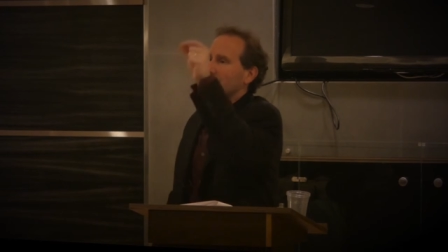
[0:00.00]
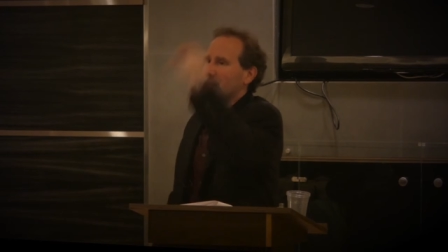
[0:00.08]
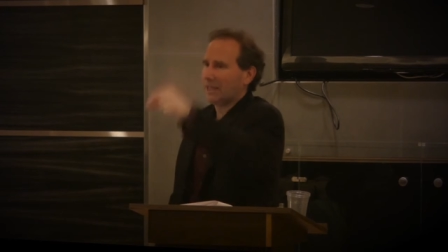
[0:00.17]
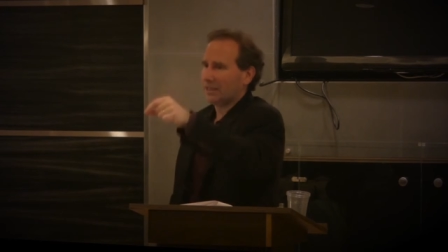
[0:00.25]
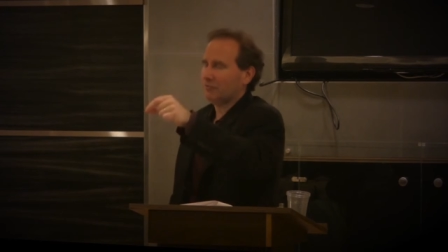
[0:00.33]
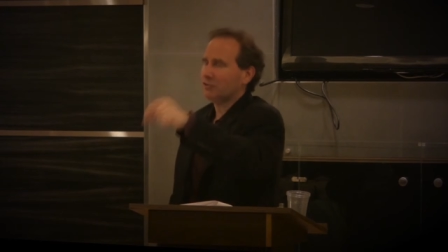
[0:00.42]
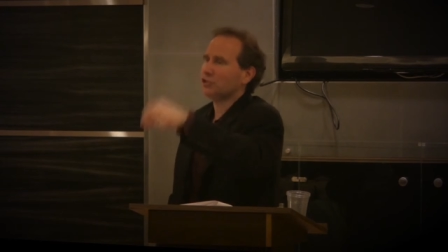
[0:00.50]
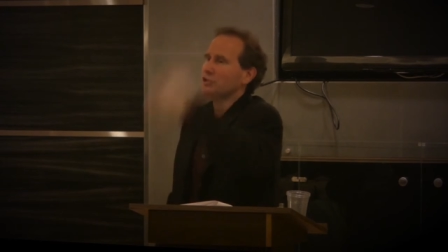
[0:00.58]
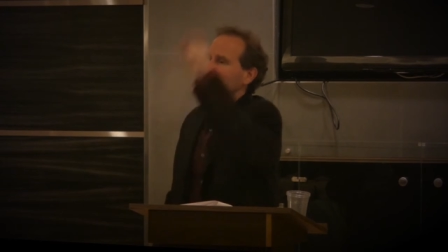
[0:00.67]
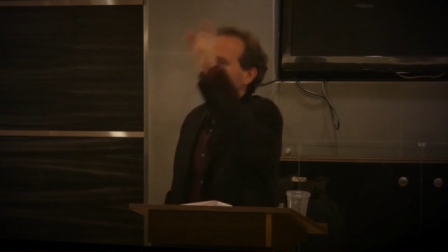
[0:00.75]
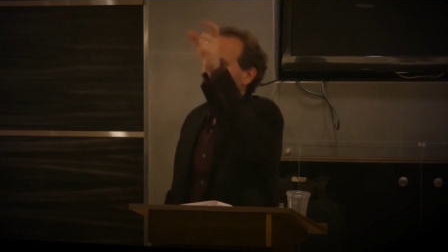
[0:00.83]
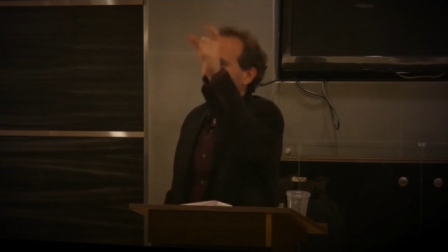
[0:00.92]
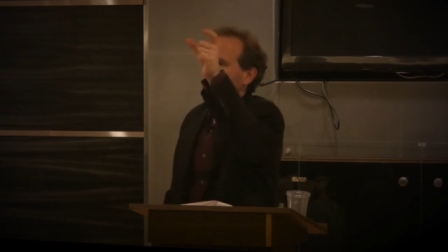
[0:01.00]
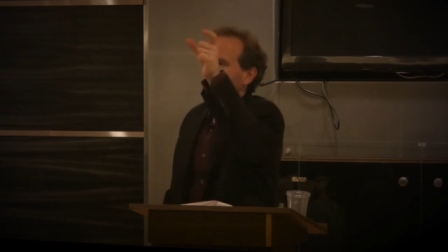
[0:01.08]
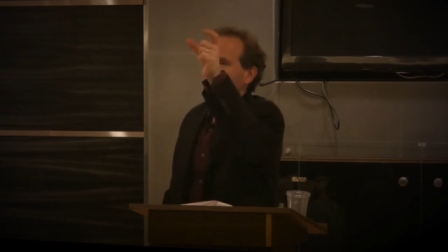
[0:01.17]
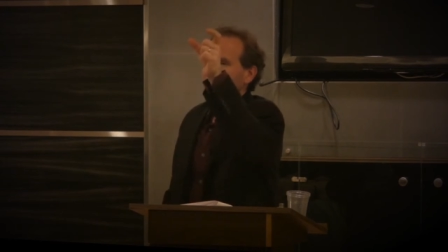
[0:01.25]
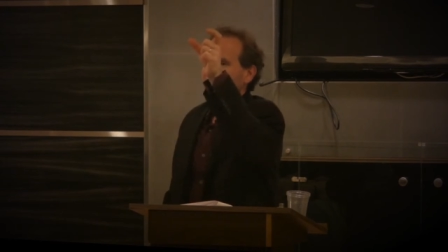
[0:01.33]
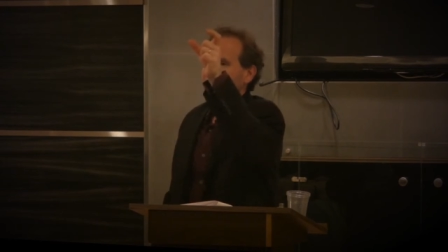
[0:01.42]
Television is,
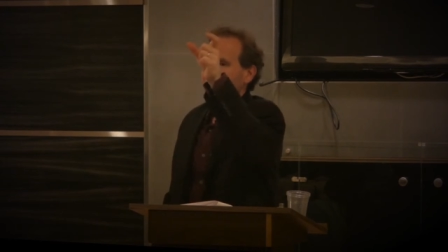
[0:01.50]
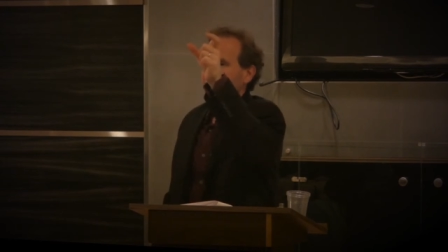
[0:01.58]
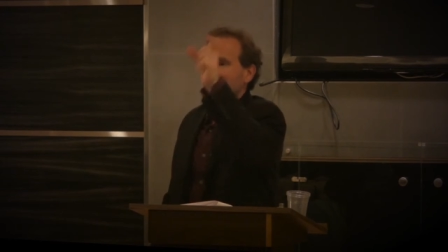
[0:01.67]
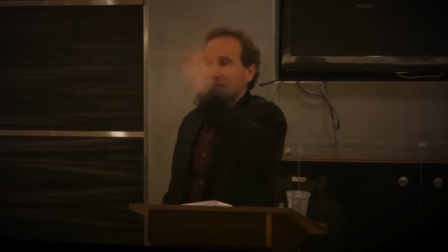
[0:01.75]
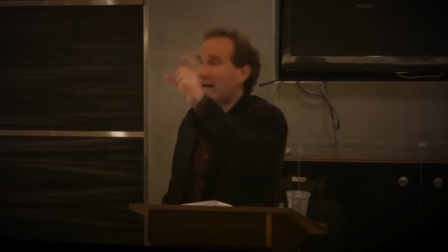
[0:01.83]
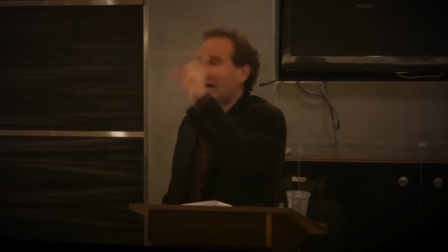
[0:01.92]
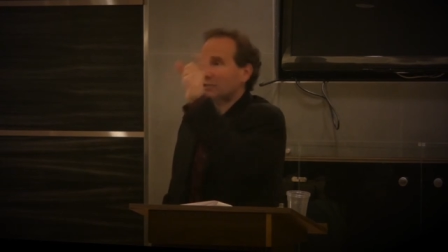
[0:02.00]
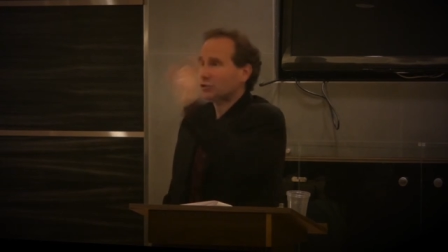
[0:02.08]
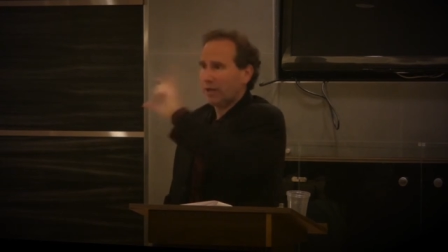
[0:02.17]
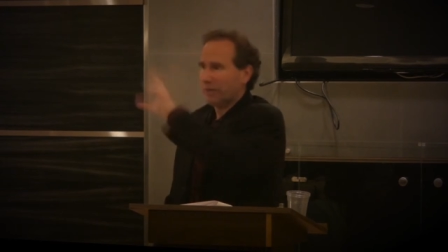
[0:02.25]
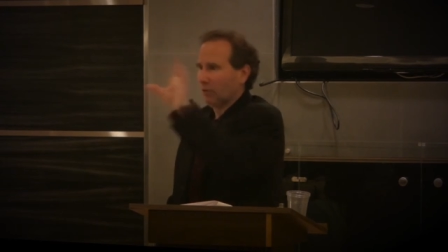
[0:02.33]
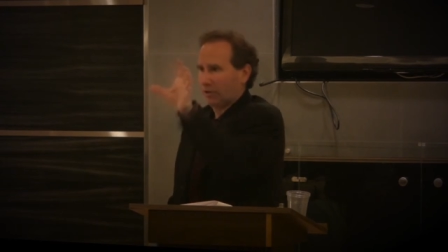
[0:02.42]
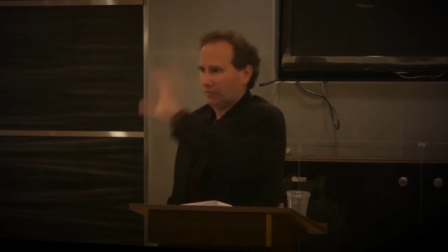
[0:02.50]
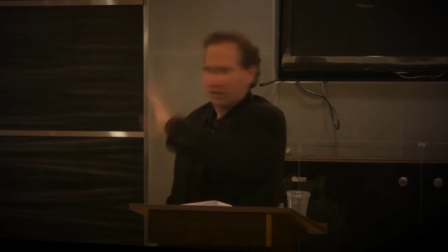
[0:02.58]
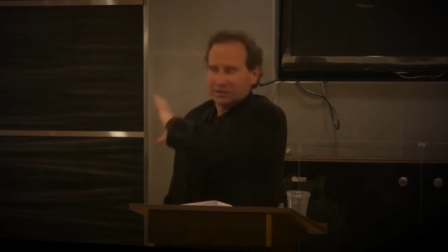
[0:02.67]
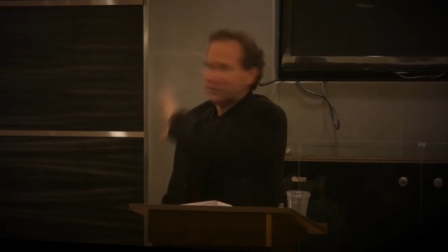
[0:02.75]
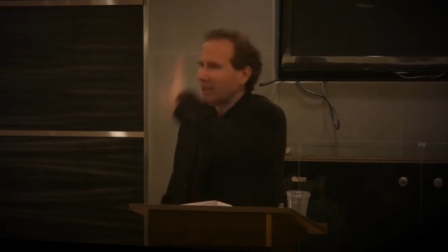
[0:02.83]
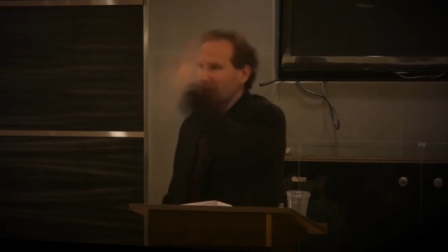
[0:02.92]
it's not trademark infringement.
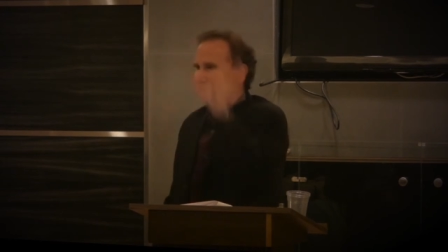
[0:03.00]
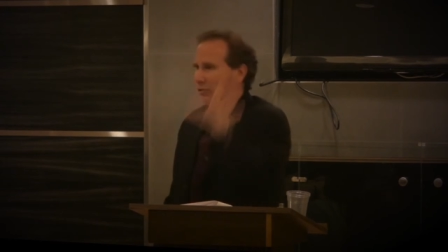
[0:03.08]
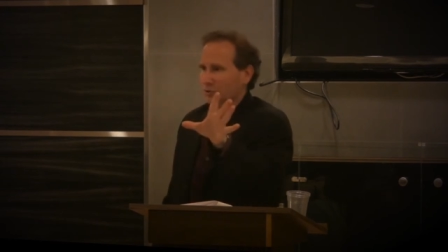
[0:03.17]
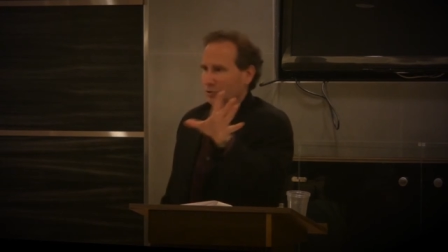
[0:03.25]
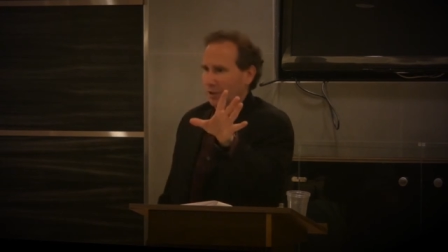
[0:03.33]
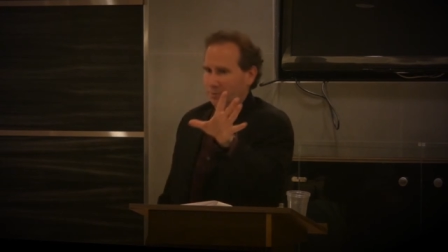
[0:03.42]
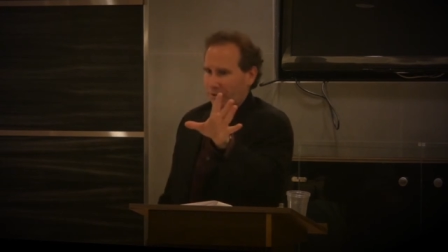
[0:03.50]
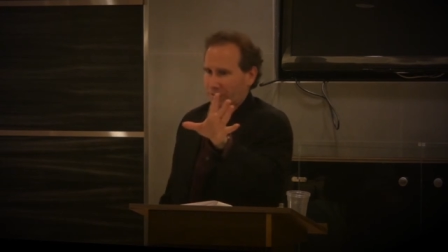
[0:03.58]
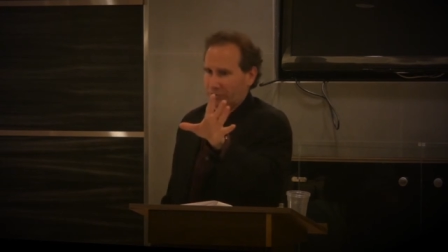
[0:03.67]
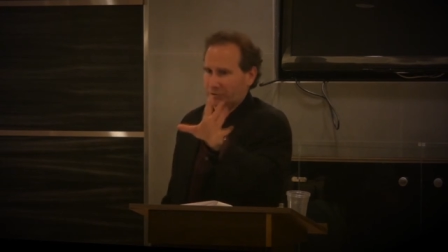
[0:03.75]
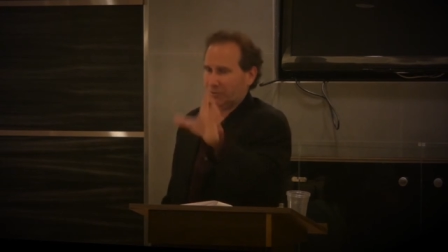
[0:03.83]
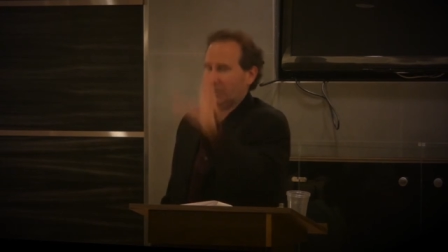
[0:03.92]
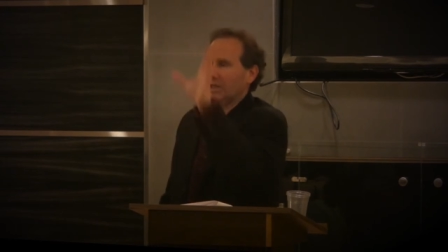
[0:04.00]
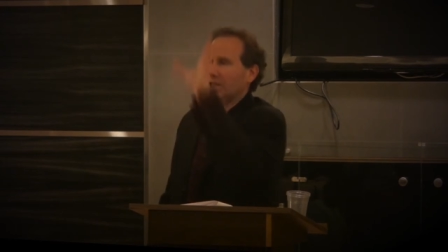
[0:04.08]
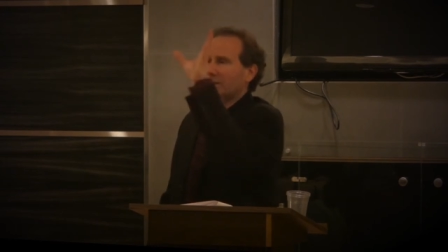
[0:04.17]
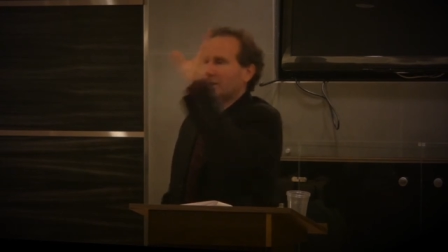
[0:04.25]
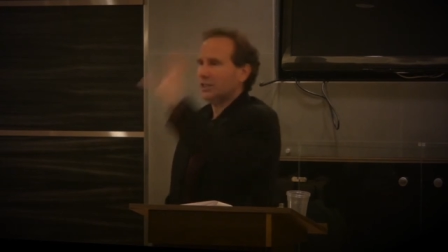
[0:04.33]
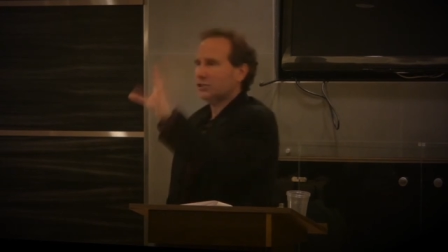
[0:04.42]
It's nothing to do with trademark infringement.
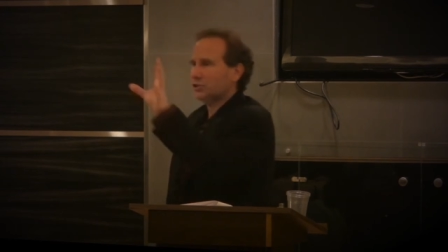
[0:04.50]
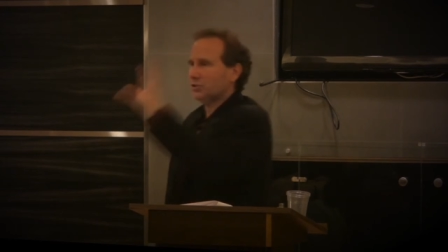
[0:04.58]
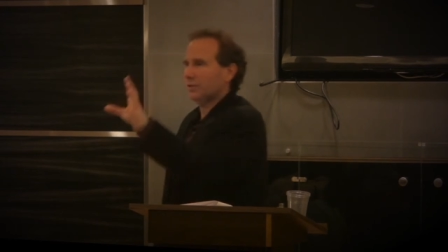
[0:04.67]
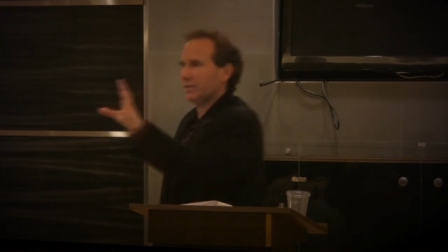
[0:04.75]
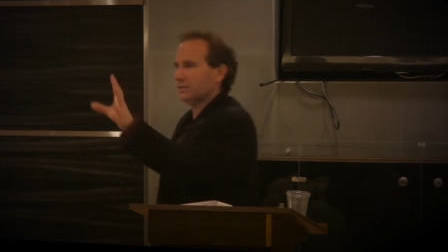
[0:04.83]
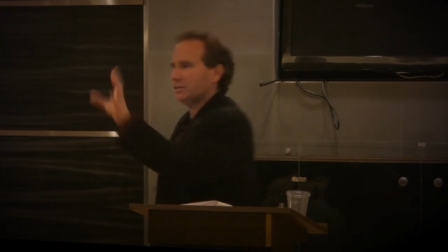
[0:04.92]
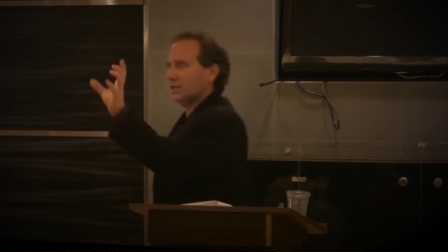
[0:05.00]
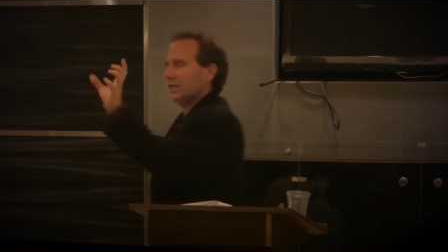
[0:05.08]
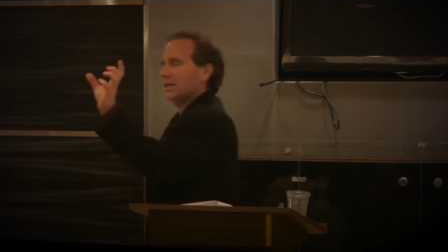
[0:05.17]
The issue is